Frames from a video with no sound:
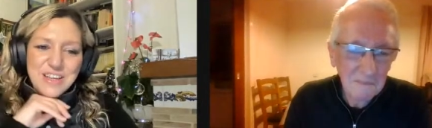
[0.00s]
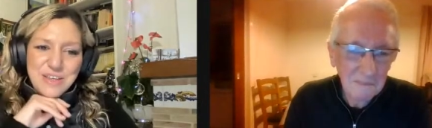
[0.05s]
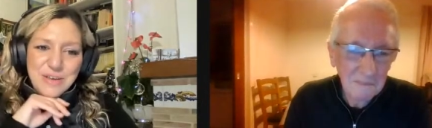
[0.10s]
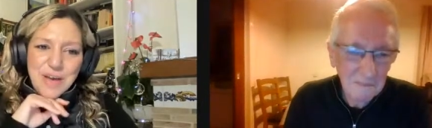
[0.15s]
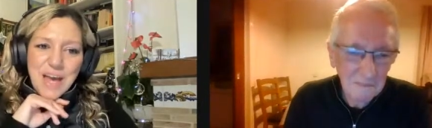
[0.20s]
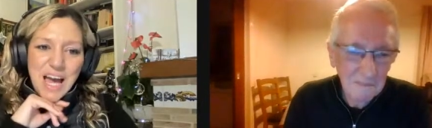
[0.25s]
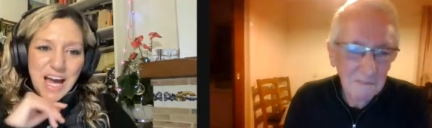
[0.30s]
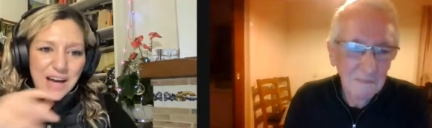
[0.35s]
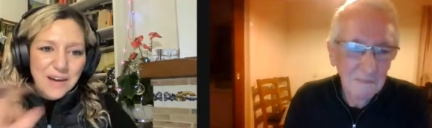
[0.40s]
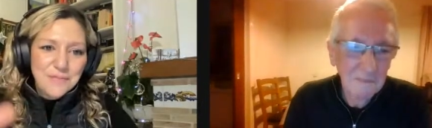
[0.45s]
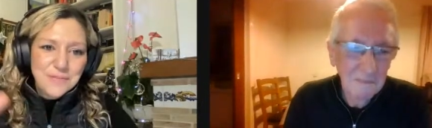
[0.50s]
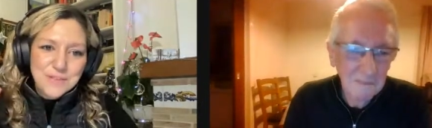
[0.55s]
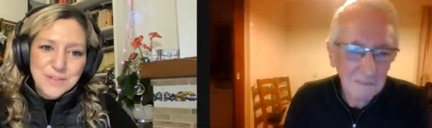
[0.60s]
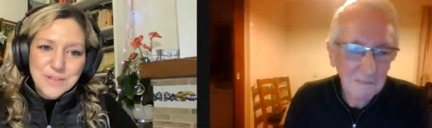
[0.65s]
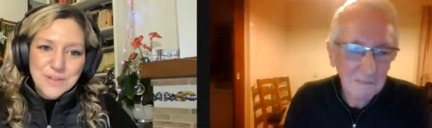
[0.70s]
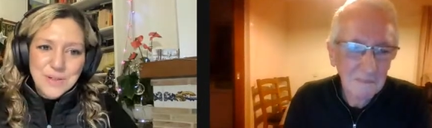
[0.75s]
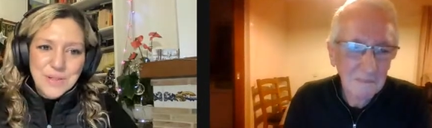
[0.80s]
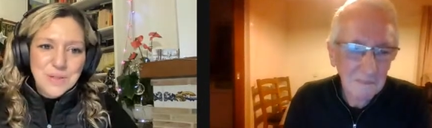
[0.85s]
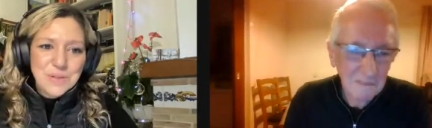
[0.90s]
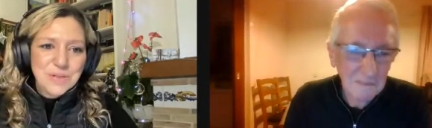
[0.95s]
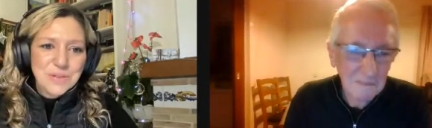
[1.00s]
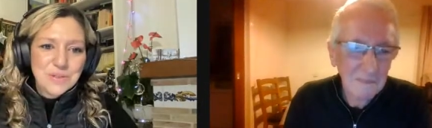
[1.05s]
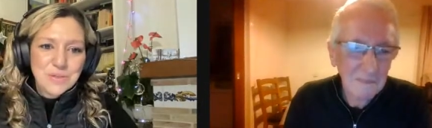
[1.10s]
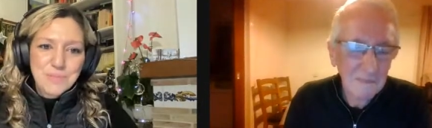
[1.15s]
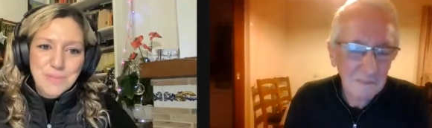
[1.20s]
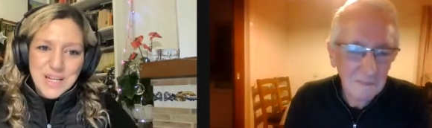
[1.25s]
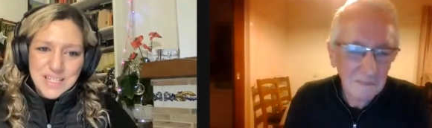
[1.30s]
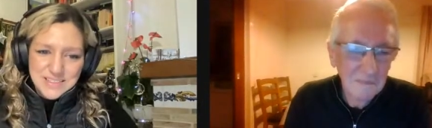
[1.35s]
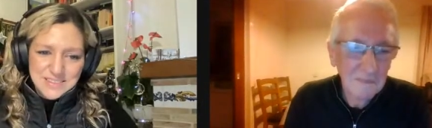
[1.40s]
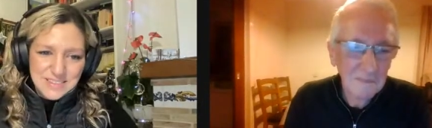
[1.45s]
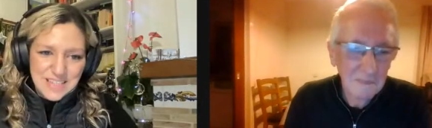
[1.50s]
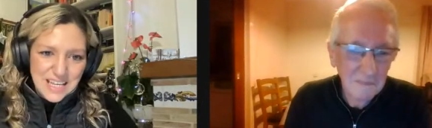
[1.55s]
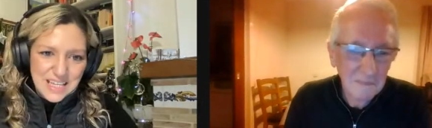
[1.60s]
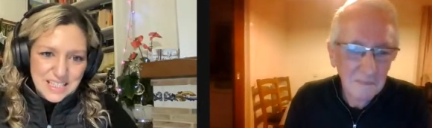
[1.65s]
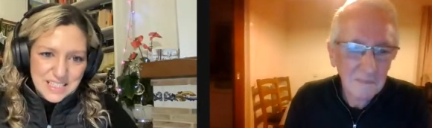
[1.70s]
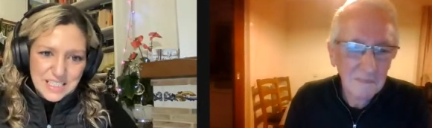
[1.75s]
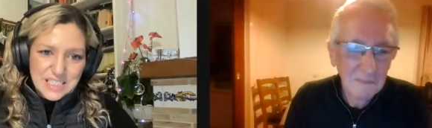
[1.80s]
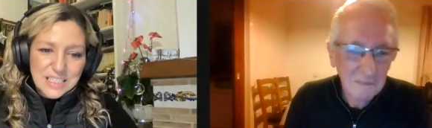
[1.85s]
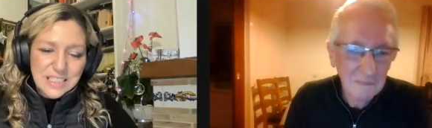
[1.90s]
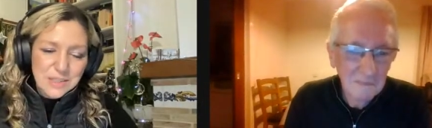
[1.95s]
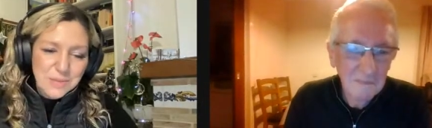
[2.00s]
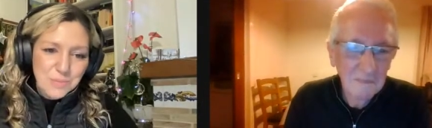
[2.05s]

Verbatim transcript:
Speaker 1: you have to go to places like Trinity